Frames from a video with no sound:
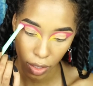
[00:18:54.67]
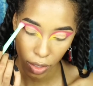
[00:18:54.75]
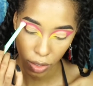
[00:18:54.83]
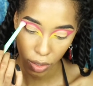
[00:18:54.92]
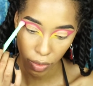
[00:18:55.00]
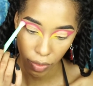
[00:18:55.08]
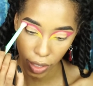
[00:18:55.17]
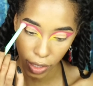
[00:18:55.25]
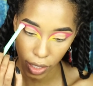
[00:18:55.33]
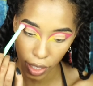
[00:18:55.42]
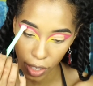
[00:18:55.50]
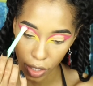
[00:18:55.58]
So
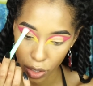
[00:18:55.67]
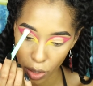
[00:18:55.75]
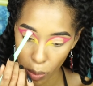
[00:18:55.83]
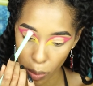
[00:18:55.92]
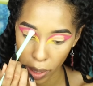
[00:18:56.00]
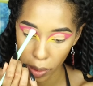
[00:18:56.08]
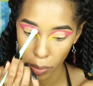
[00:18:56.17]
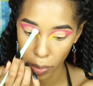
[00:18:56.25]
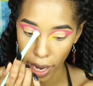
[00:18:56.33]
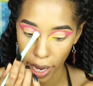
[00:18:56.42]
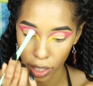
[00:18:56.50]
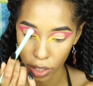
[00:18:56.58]
investigators went
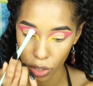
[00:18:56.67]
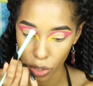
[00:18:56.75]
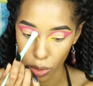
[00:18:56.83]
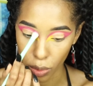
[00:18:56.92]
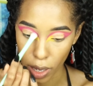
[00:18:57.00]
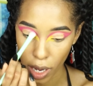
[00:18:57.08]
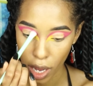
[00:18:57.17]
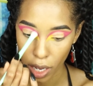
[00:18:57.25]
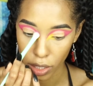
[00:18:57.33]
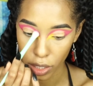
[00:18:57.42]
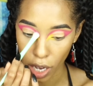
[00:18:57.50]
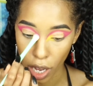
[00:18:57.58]
back to
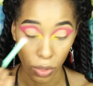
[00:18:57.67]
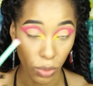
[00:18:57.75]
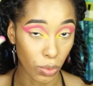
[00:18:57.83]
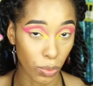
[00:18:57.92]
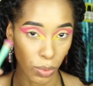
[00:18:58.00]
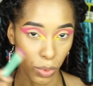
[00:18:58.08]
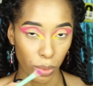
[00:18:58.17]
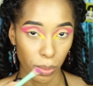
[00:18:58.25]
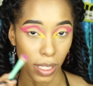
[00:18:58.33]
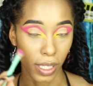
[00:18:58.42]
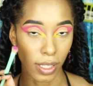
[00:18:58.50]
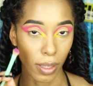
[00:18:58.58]
Donald
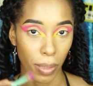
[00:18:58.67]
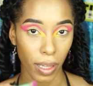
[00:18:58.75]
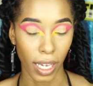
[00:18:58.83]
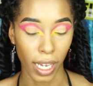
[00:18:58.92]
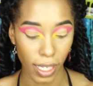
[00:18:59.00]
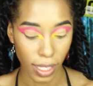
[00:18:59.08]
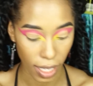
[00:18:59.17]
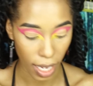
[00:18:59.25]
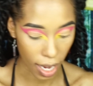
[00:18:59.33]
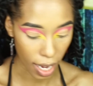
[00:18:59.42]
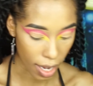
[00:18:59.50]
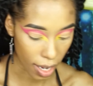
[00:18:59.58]
Ruby's place
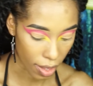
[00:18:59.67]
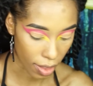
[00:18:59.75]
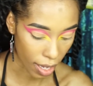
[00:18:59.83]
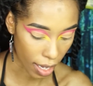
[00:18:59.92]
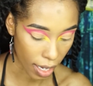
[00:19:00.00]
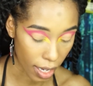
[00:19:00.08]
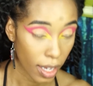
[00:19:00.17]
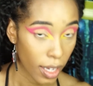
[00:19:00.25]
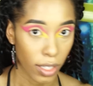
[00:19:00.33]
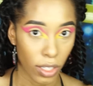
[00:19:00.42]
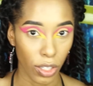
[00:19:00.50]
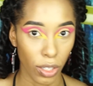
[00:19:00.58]
and they,
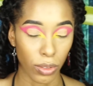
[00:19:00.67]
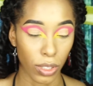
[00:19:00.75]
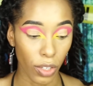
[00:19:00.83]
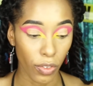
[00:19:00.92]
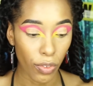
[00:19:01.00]
you know, did a